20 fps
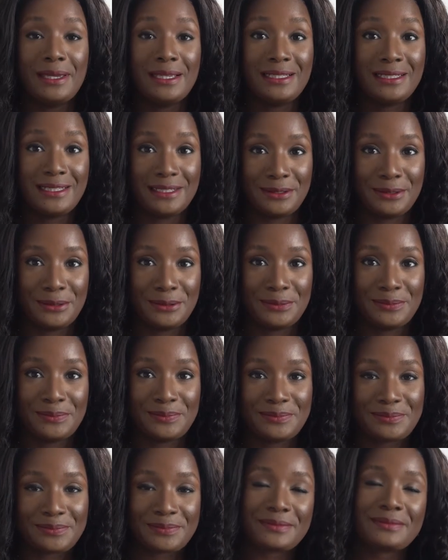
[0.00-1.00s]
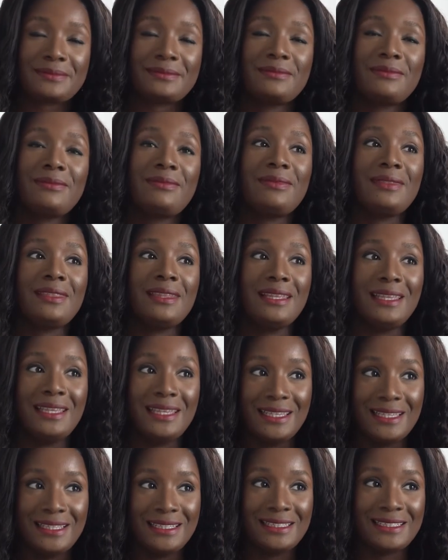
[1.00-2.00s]
deal
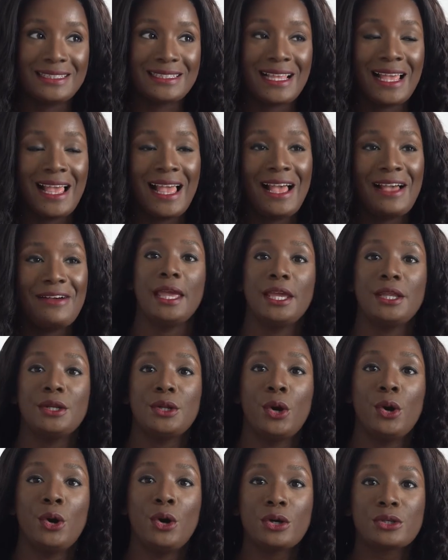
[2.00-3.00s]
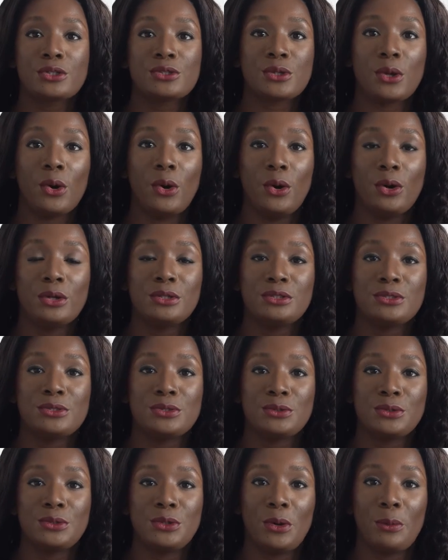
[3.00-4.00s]
is it hooks
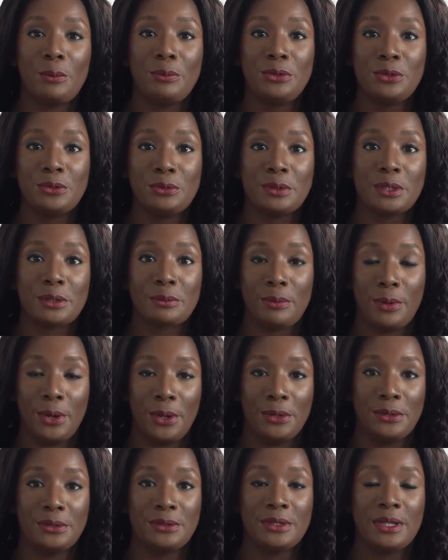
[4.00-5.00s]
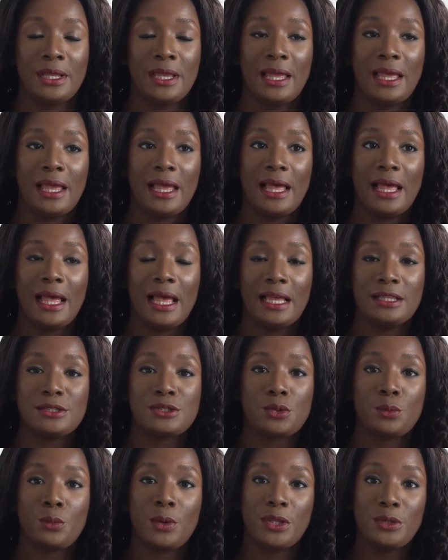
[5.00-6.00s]
onto your pubic bone, and
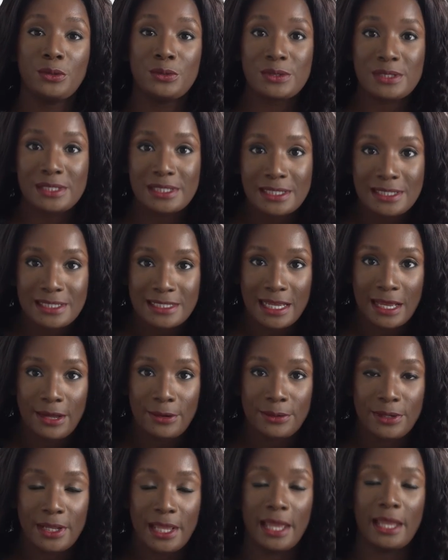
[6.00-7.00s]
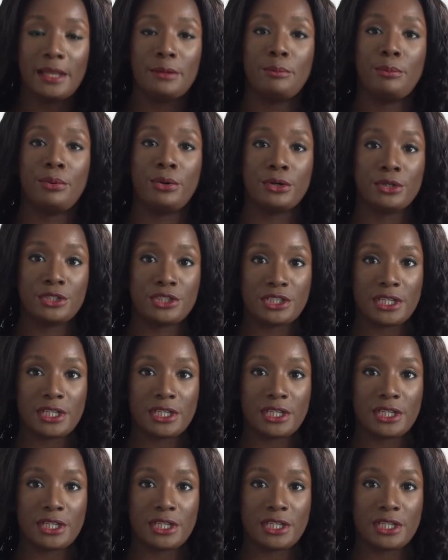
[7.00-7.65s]
so when you sit down and push